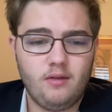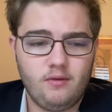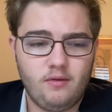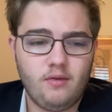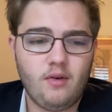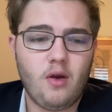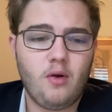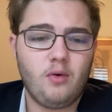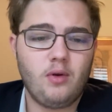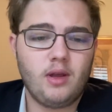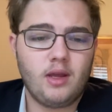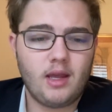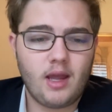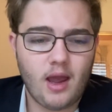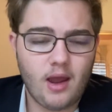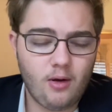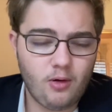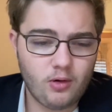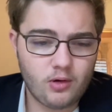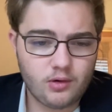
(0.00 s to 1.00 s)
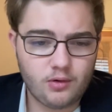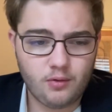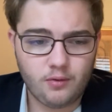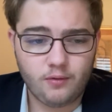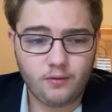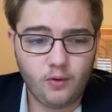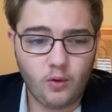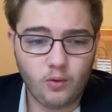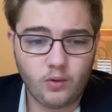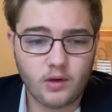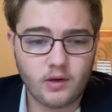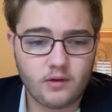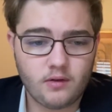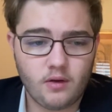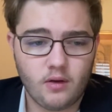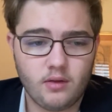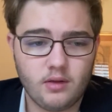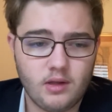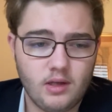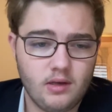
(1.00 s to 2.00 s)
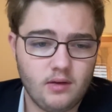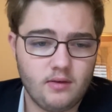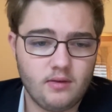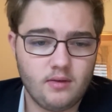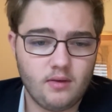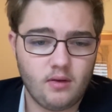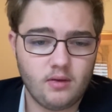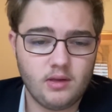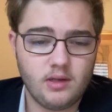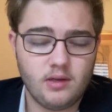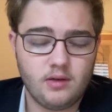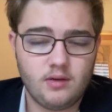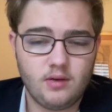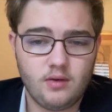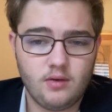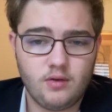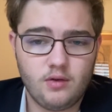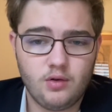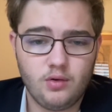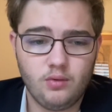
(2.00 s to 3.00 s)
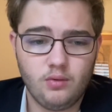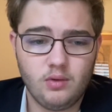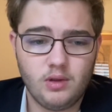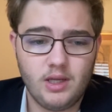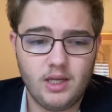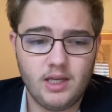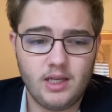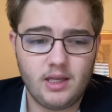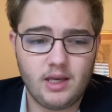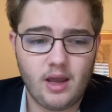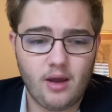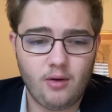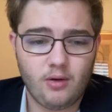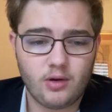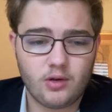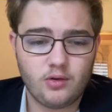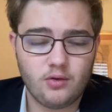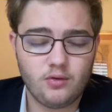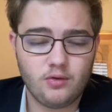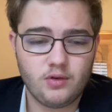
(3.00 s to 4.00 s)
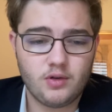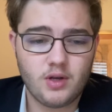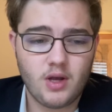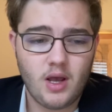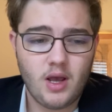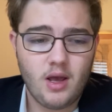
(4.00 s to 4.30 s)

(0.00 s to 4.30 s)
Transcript: very character focused on these two lead characters,